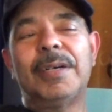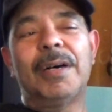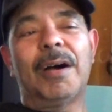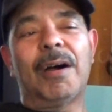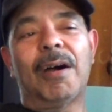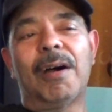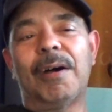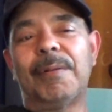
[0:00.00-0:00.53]

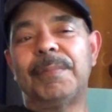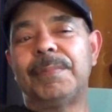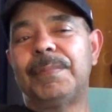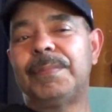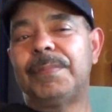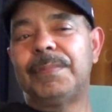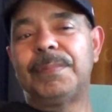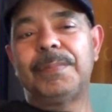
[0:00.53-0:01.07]

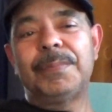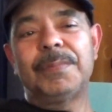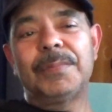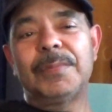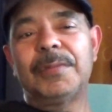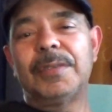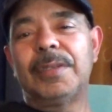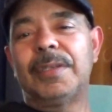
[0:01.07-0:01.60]

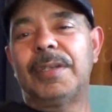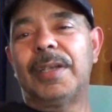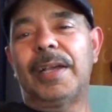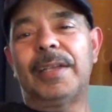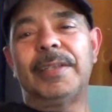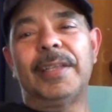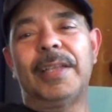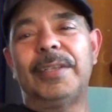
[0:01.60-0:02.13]

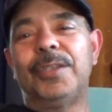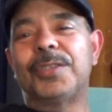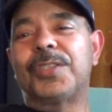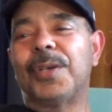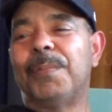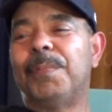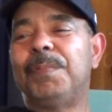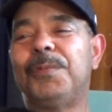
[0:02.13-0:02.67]
I used
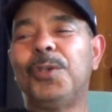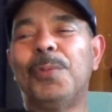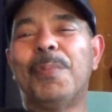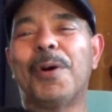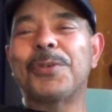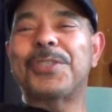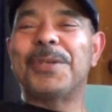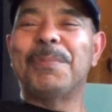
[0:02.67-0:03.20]
to do
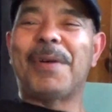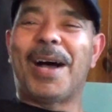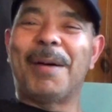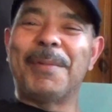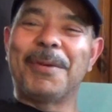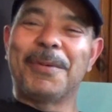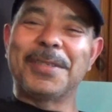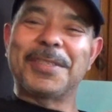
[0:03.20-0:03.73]
motion
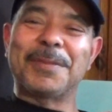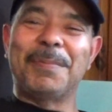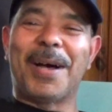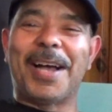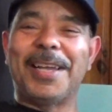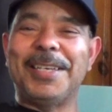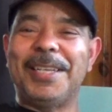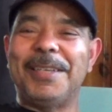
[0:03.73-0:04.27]
bombing with
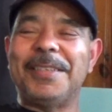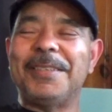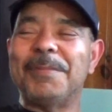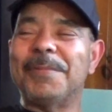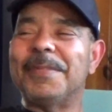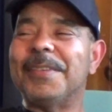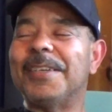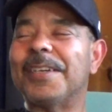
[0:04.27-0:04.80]
Smiley
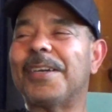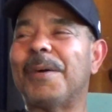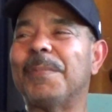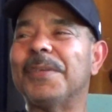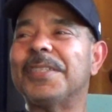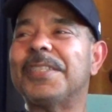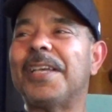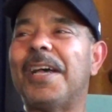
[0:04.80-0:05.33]
a
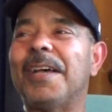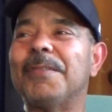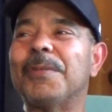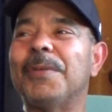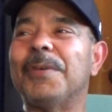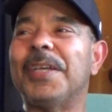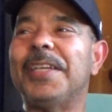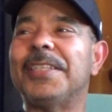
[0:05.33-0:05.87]
couple of times.
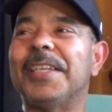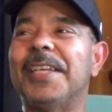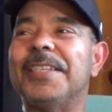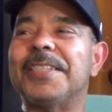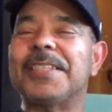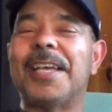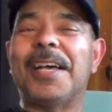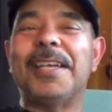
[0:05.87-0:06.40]
We would hit the
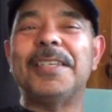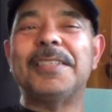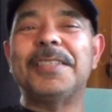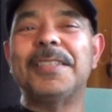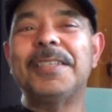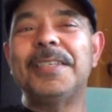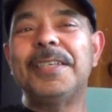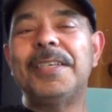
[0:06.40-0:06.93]
insides,
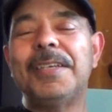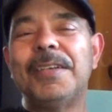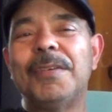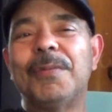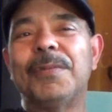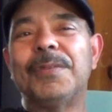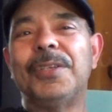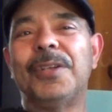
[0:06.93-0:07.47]

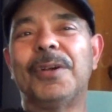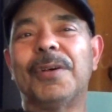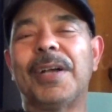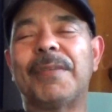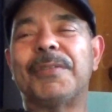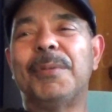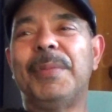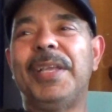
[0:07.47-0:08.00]
you know,
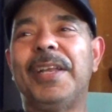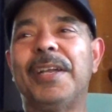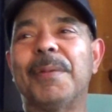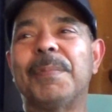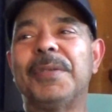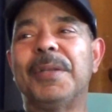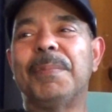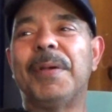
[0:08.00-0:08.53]
after meeting
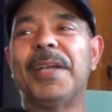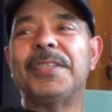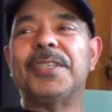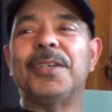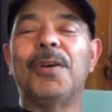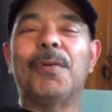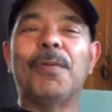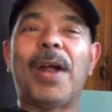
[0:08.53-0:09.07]
up in the bench
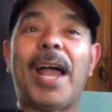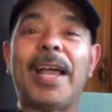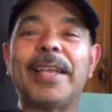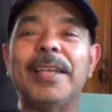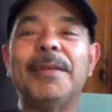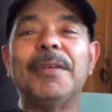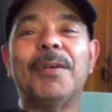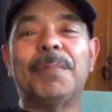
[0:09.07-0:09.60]
and go
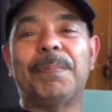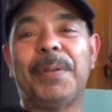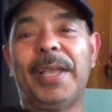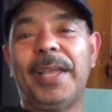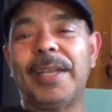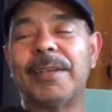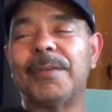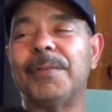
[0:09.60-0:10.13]
racking, or
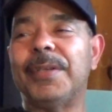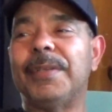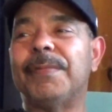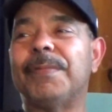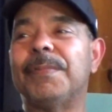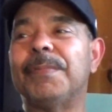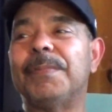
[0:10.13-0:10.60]
Pink, we've